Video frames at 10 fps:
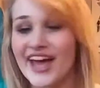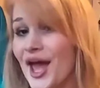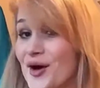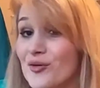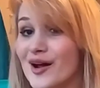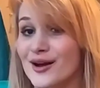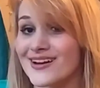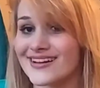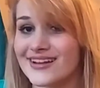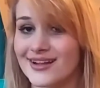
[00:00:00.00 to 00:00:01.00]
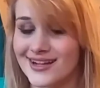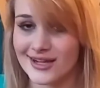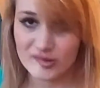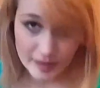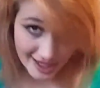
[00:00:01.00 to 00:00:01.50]
it
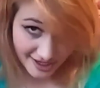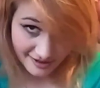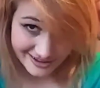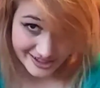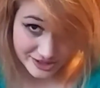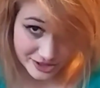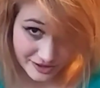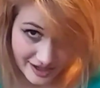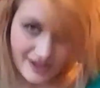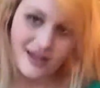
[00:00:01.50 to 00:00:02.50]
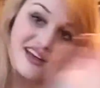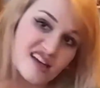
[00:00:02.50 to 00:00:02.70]
worked. My hair is straight.